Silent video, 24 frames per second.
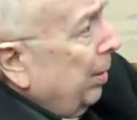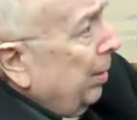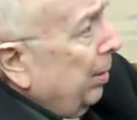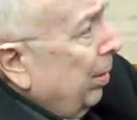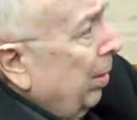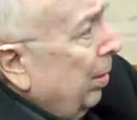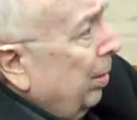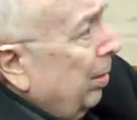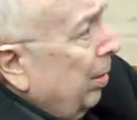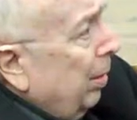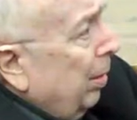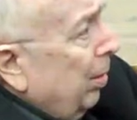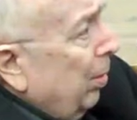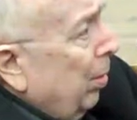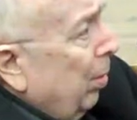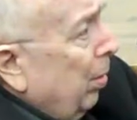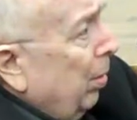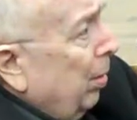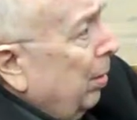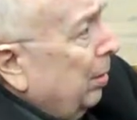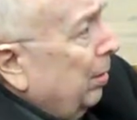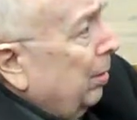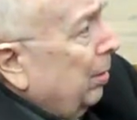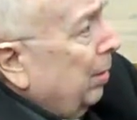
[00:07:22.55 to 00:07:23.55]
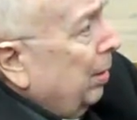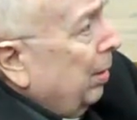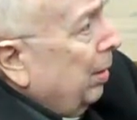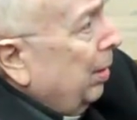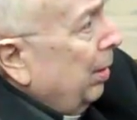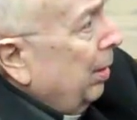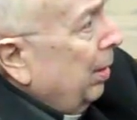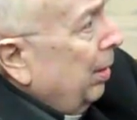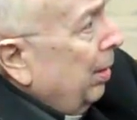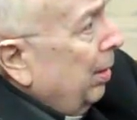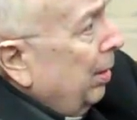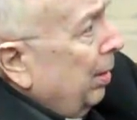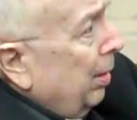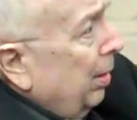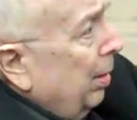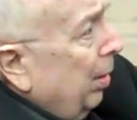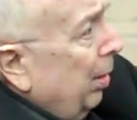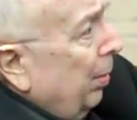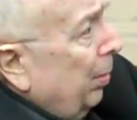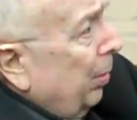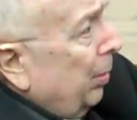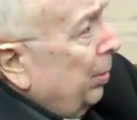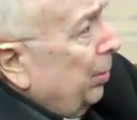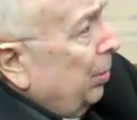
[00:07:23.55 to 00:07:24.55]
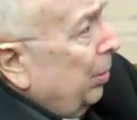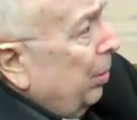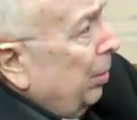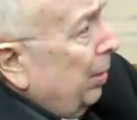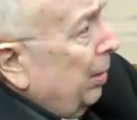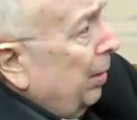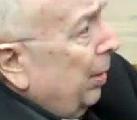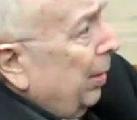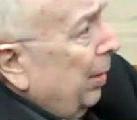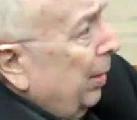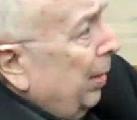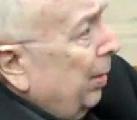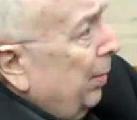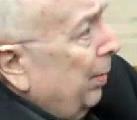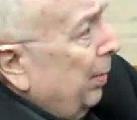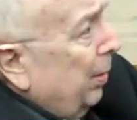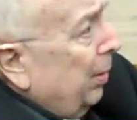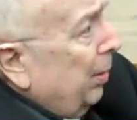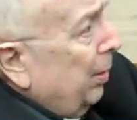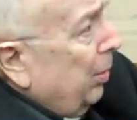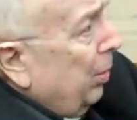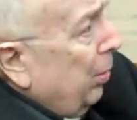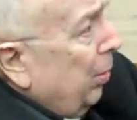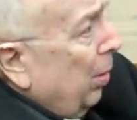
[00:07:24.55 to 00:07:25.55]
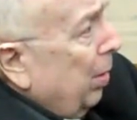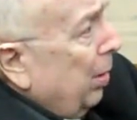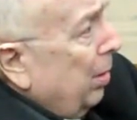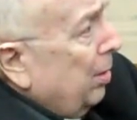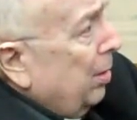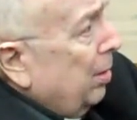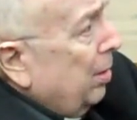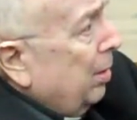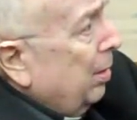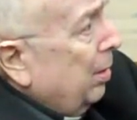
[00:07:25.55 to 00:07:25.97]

not the cause. The opportunity given to us